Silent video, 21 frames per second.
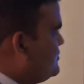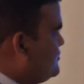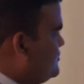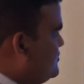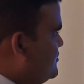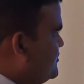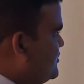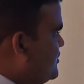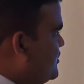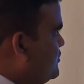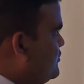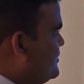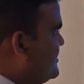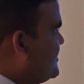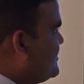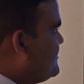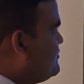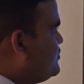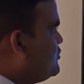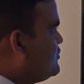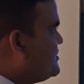So we can
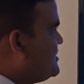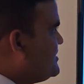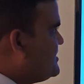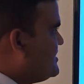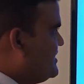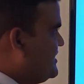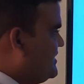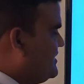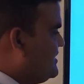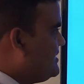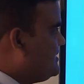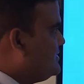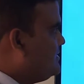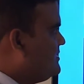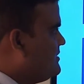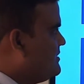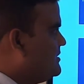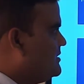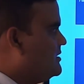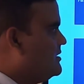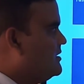put it here,
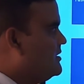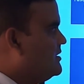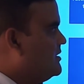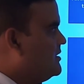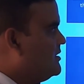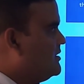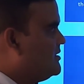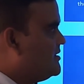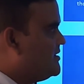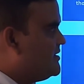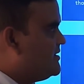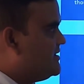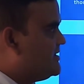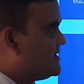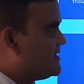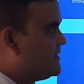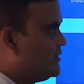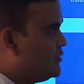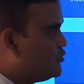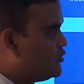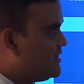
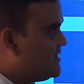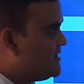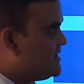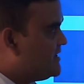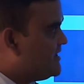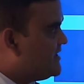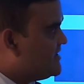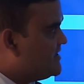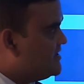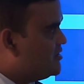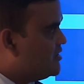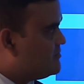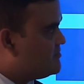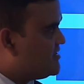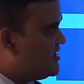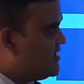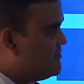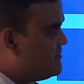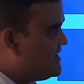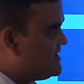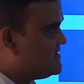included any of the
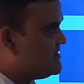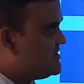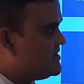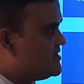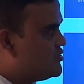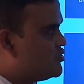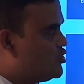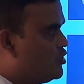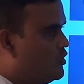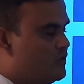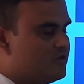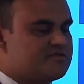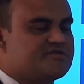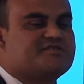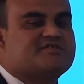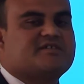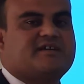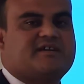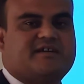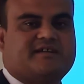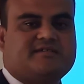images,
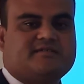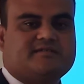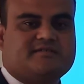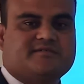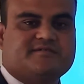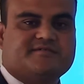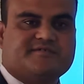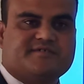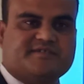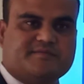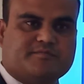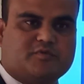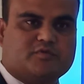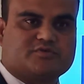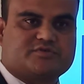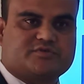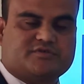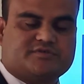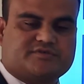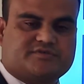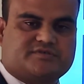thoughts, and
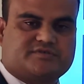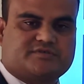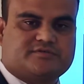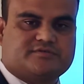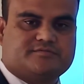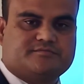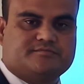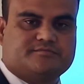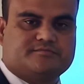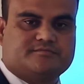emotions.